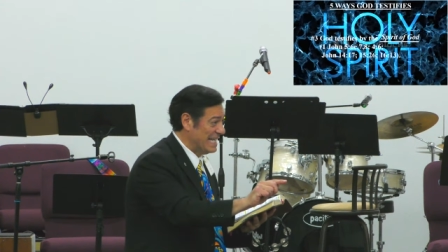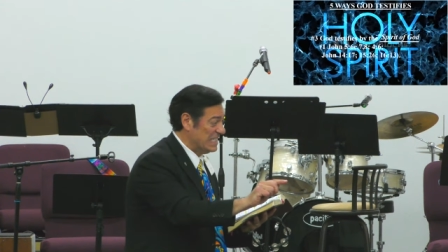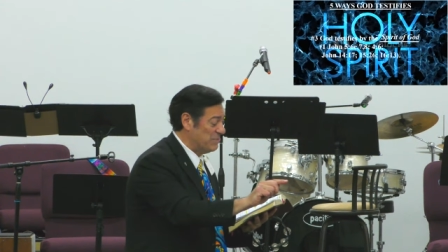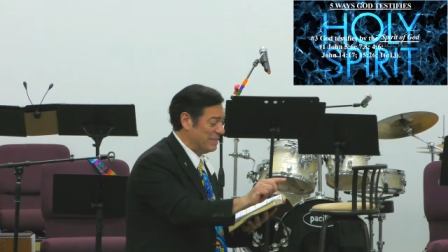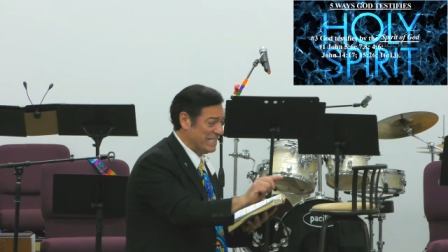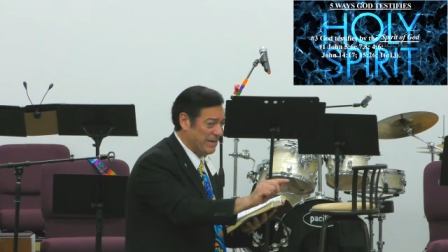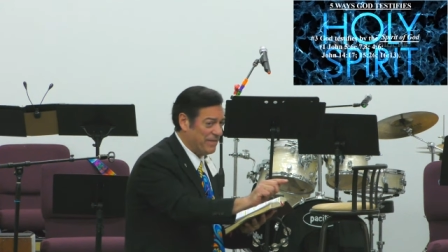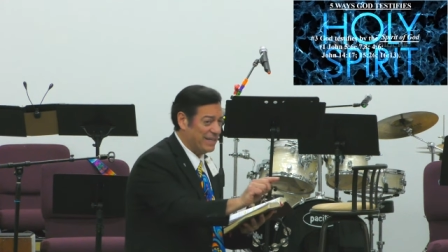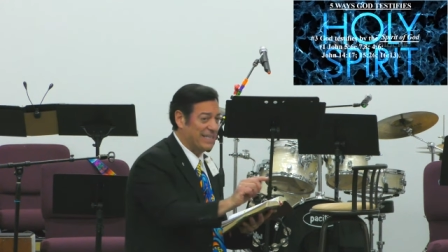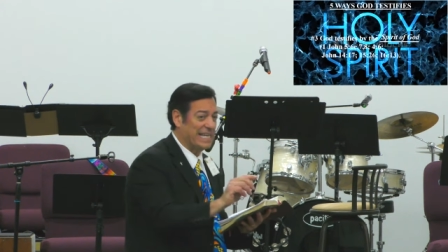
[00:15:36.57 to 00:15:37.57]

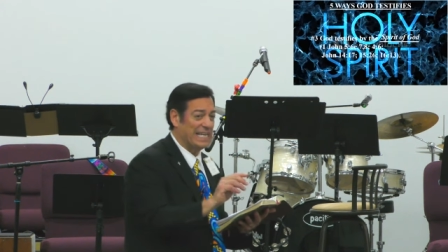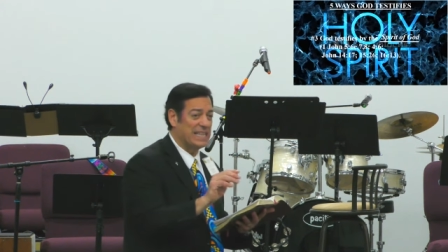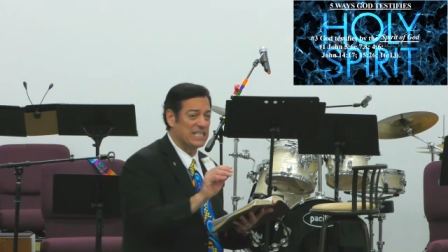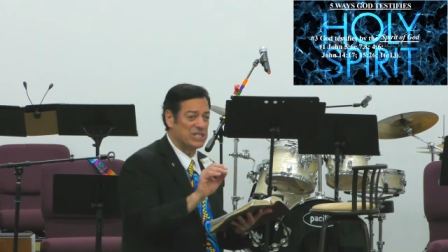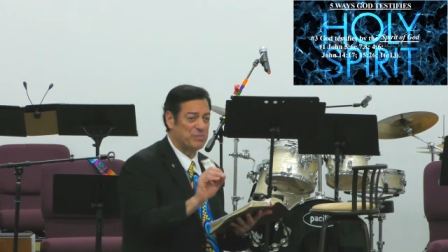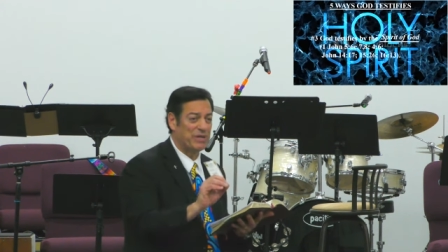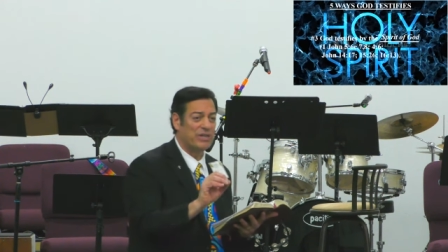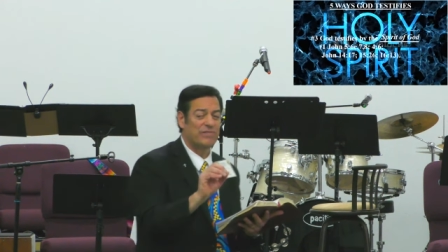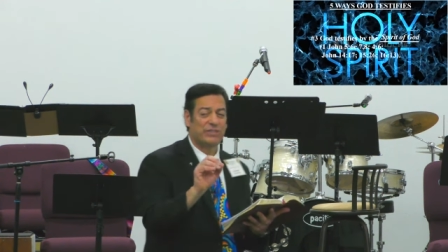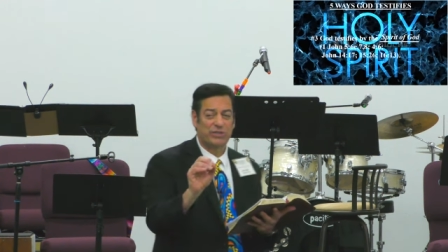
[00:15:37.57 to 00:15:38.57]
Specifically, the Spirit
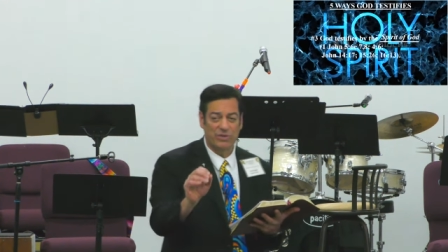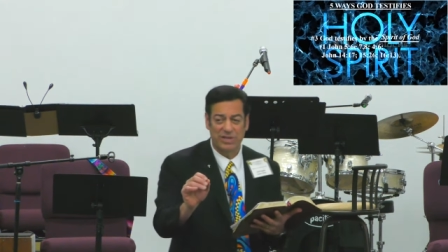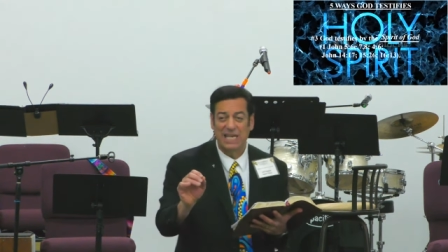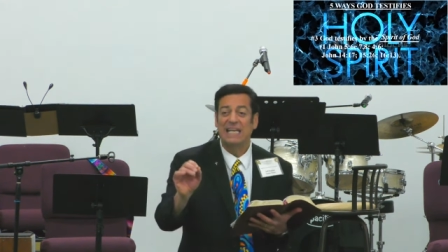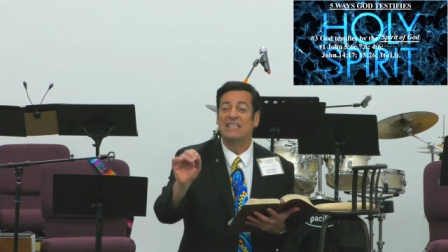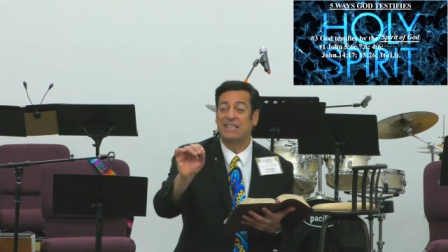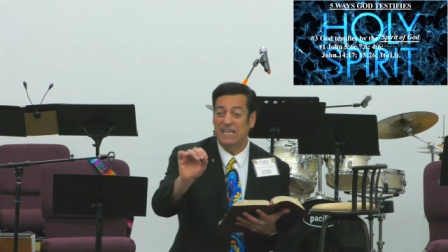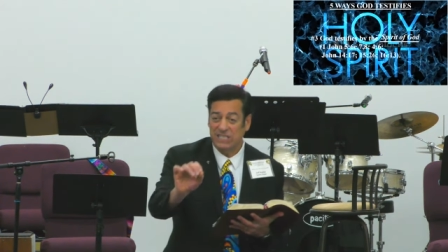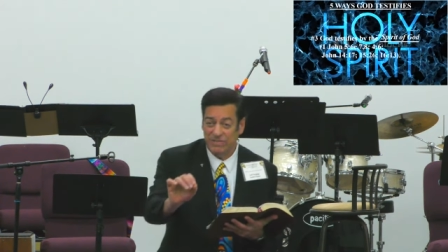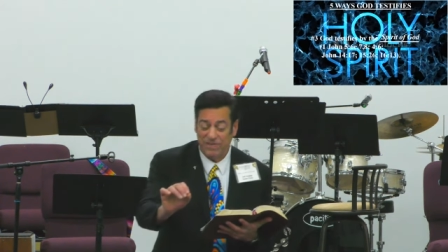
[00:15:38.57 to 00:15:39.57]
of truth
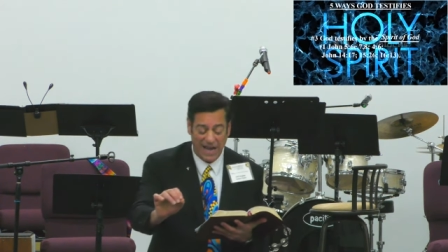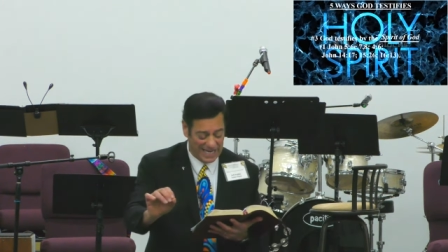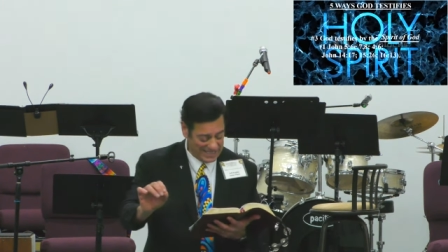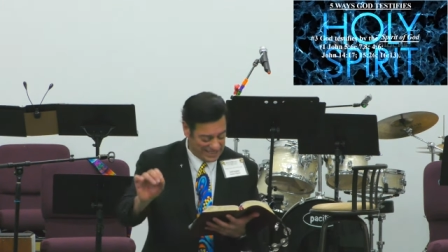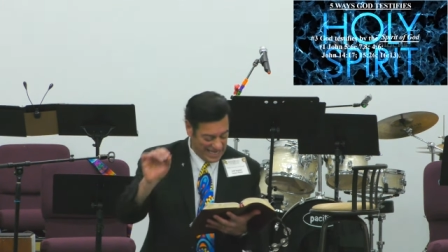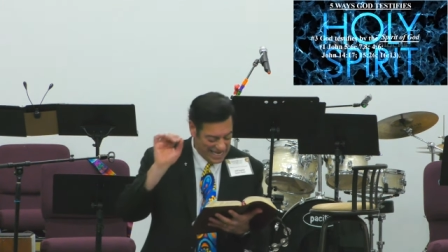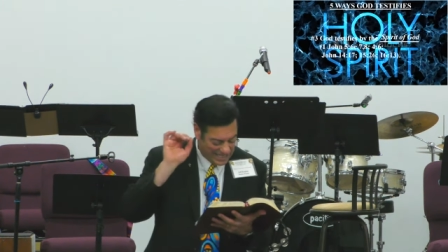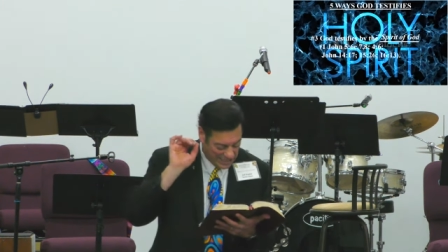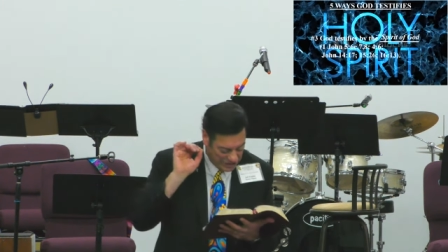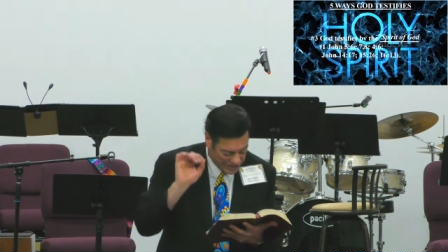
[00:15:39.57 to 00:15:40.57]
testifies
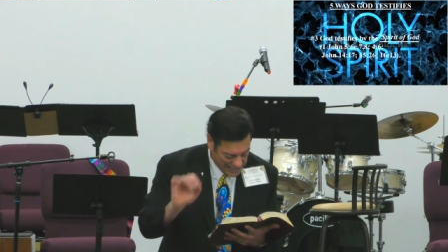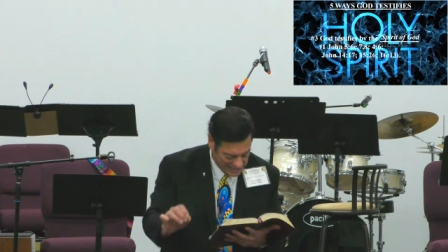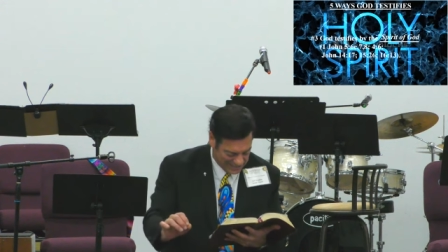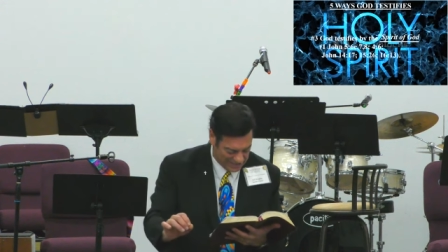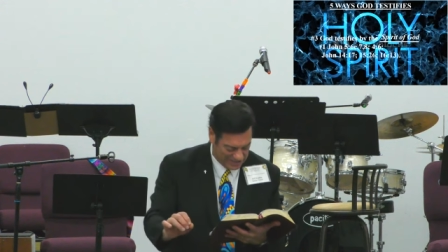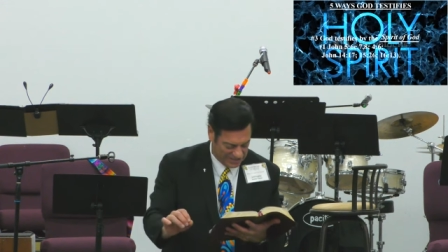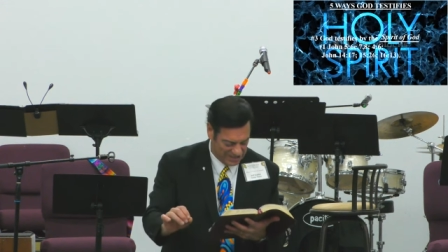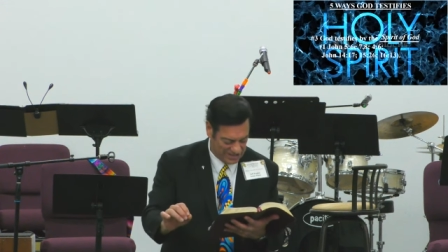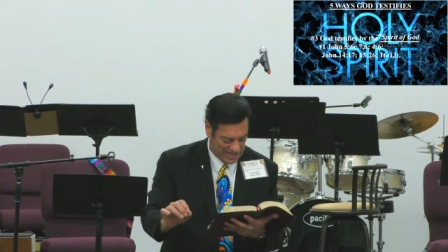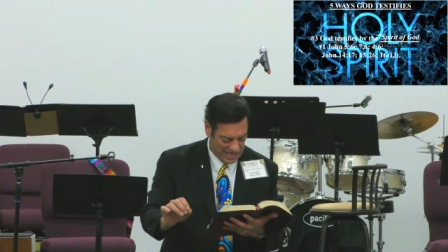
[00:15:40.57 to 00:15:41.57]
to
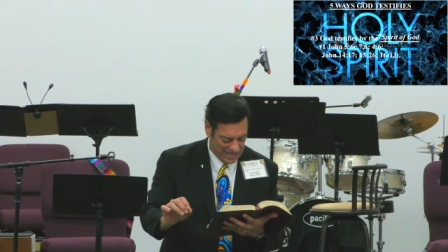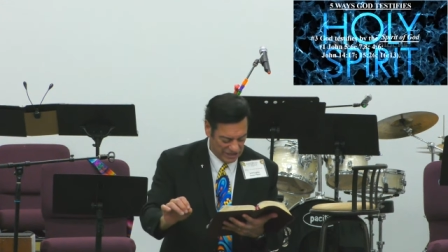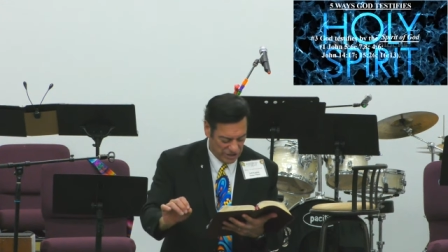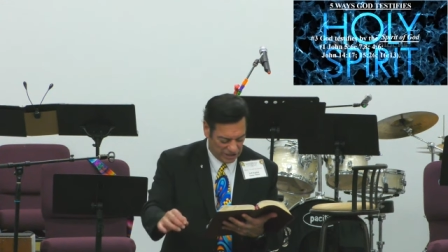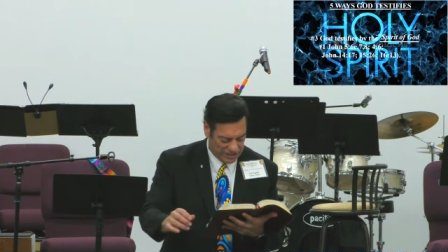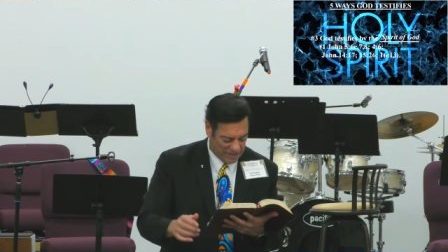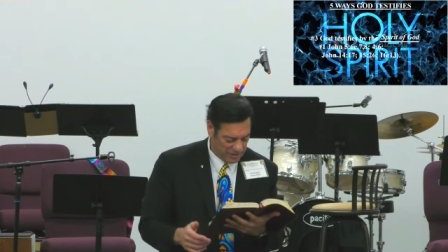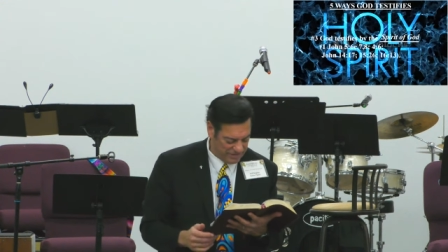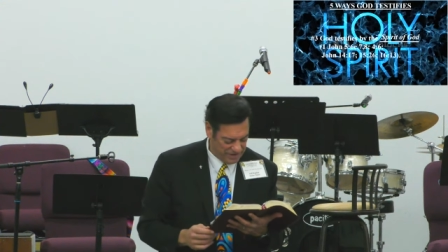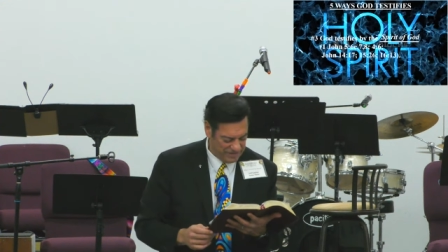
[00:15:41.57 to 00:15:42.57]
Jesus. John
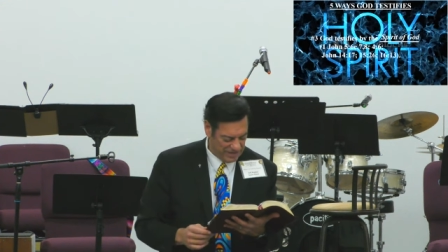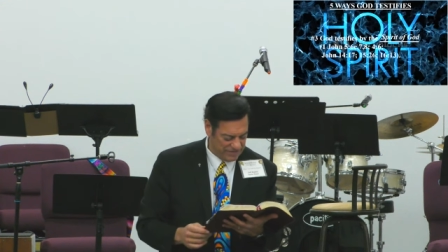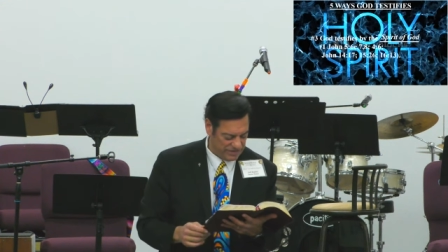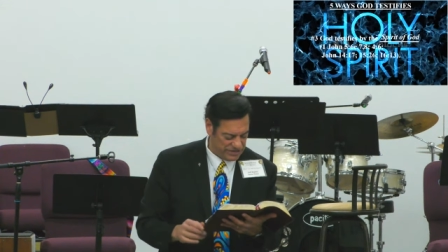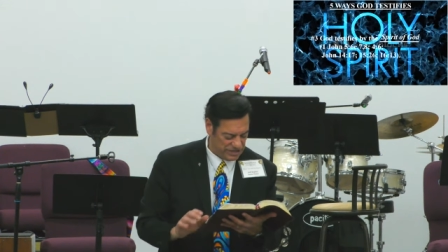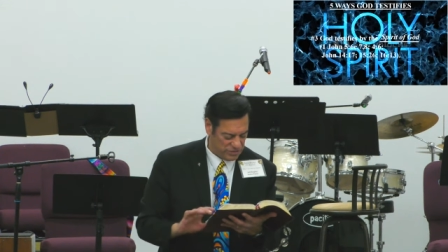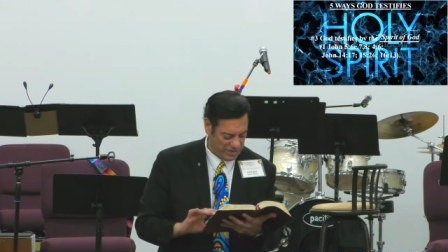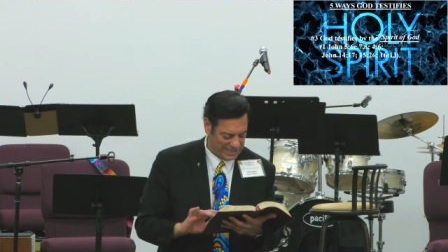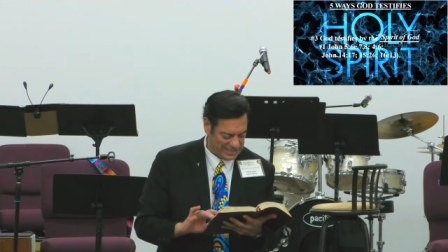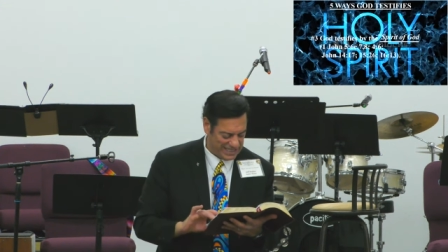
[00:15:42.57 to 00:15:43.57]
chapter 15, verse
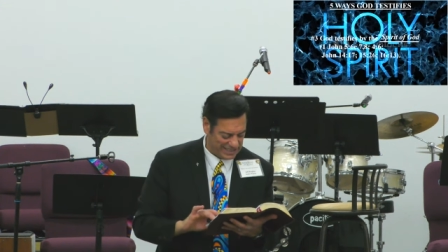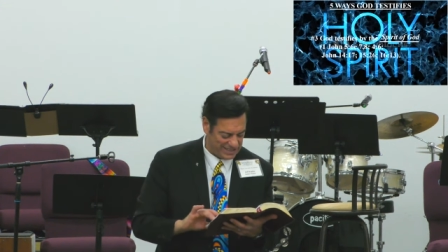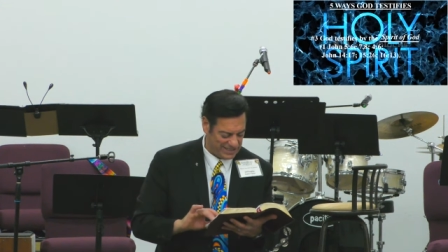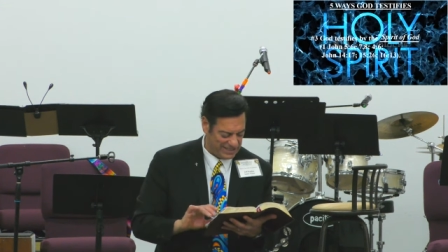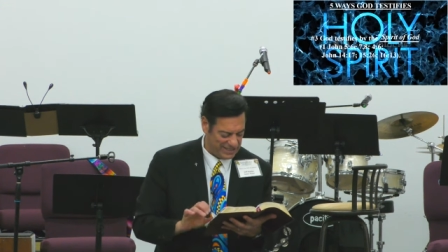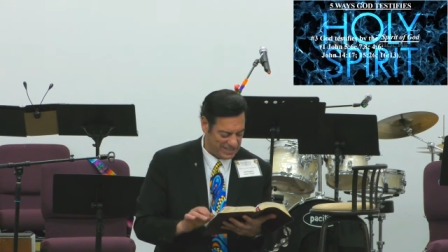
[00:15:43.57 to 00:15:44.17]
26.